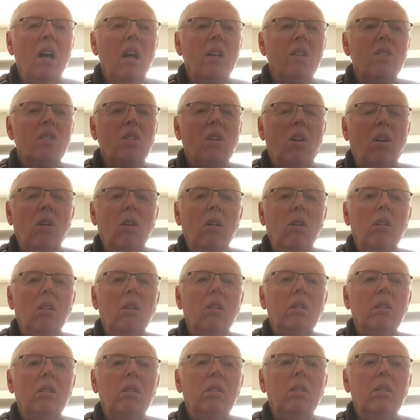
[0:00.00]

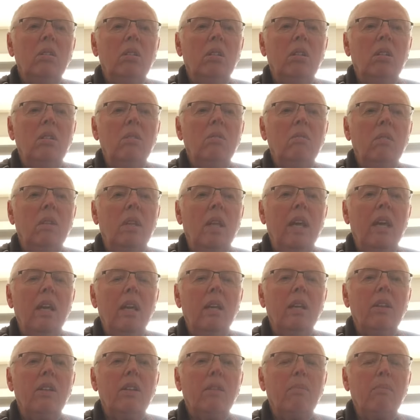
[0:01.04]
scalded to
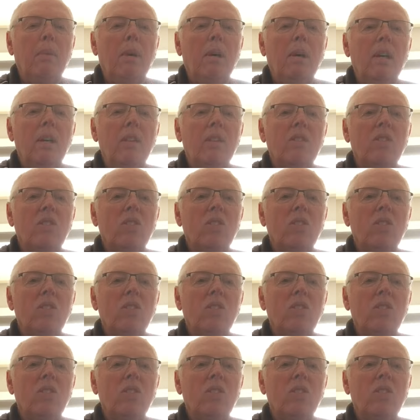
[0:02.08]
death by the